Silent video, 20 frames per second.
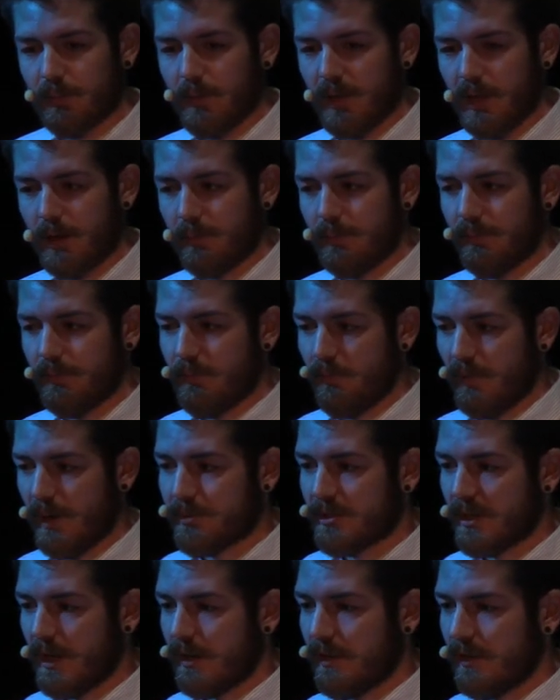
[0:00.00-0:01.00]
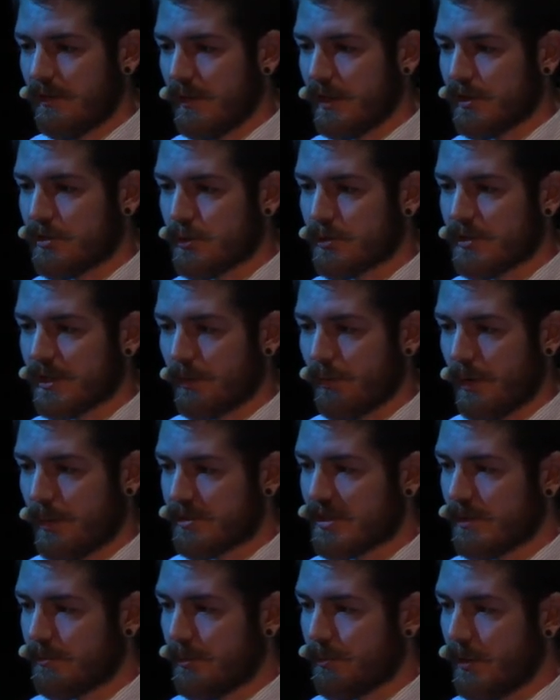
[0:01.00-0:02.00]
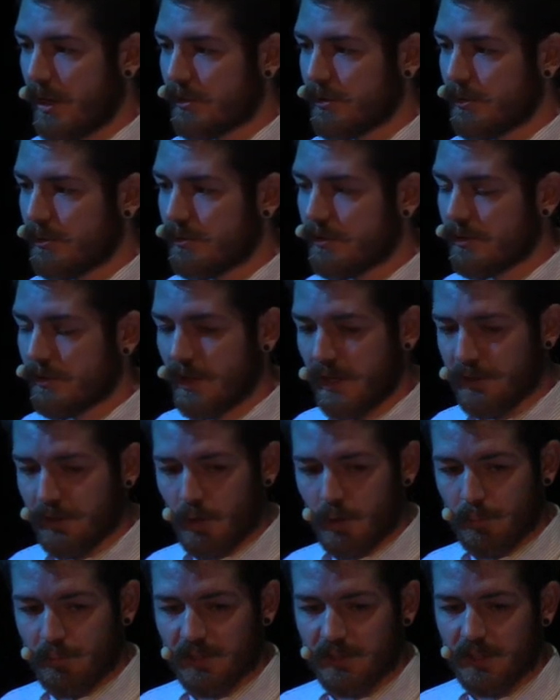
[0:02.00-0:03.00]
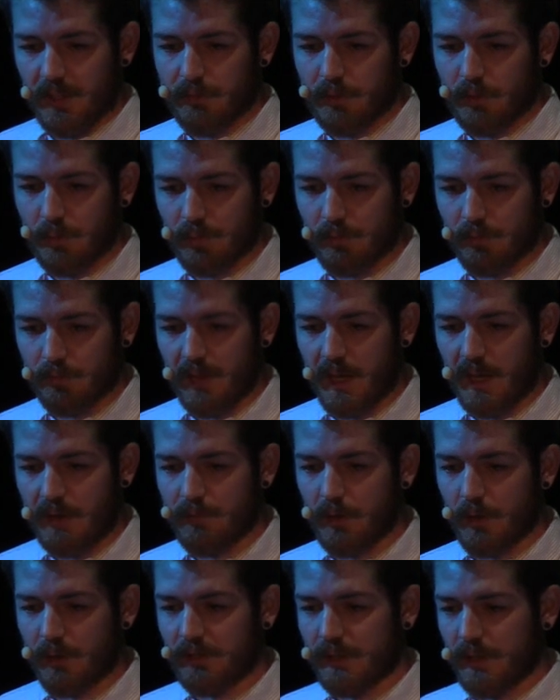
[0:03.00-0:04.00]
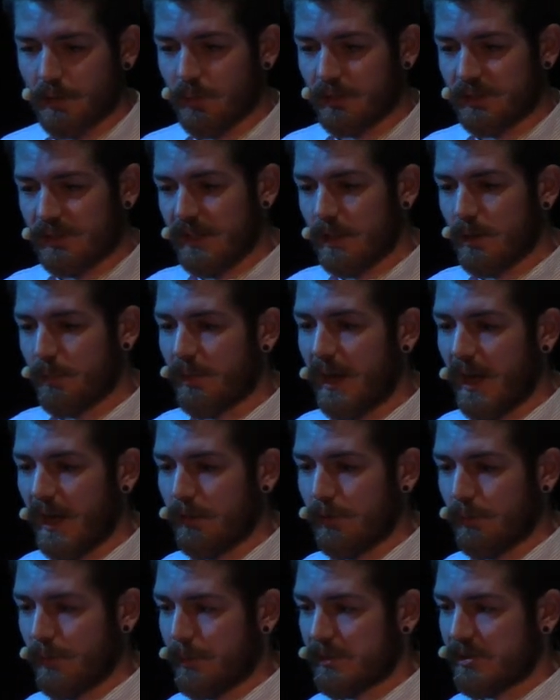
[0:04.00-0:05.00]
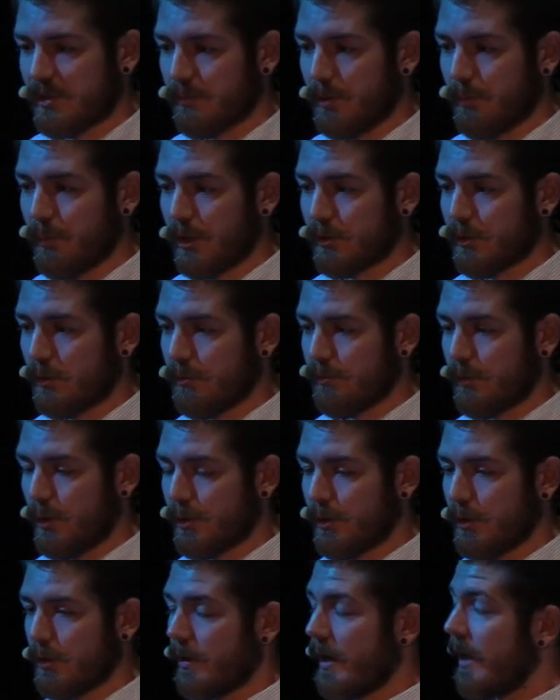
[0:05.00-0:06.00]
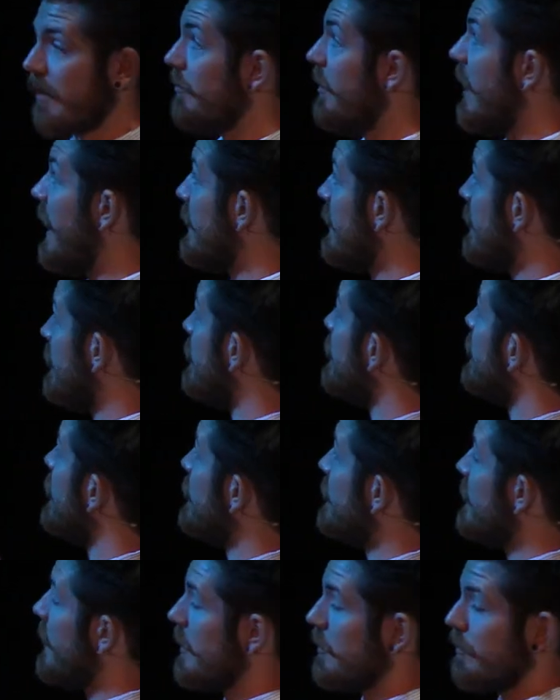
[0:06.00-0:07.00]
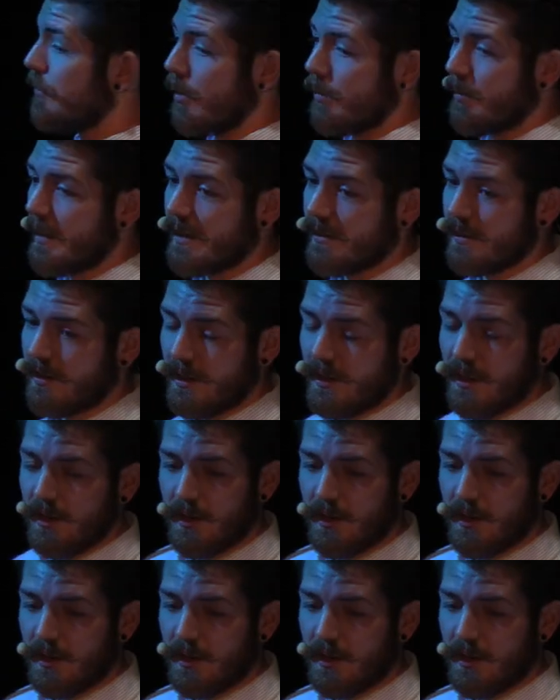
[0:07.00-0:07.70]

a, website that's using a WebAssembly module and you open the DevTools in Firefox, it will decompile the WebAssembly module for you and write it in this text format.